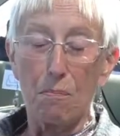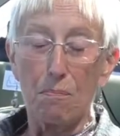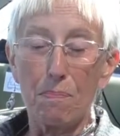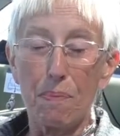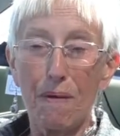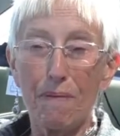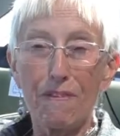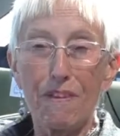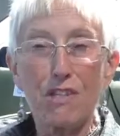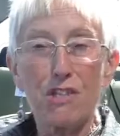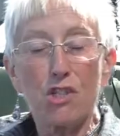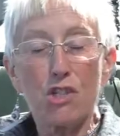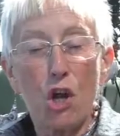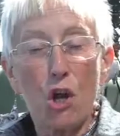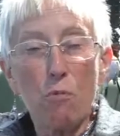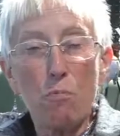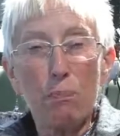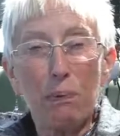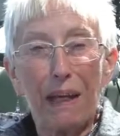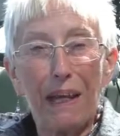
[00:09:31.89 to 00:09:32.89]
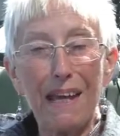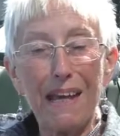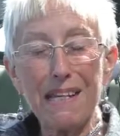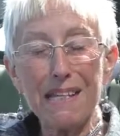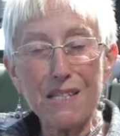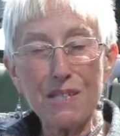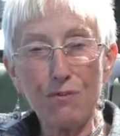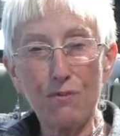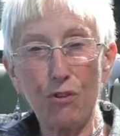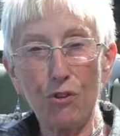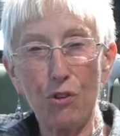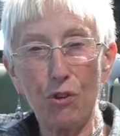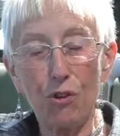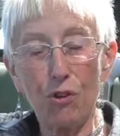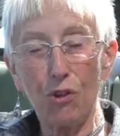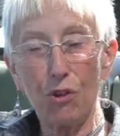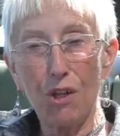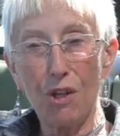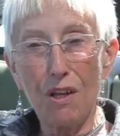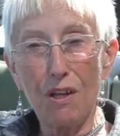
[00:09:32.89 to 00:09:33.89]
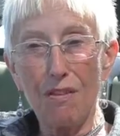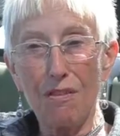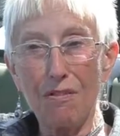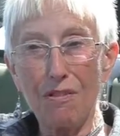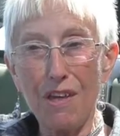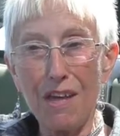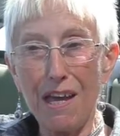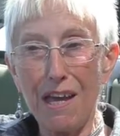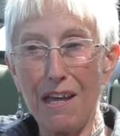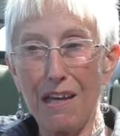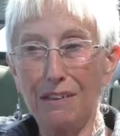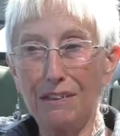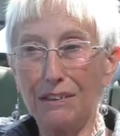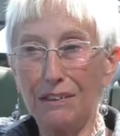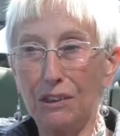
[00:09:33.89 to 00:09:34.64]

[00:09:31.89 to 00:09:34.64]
but there's no place for their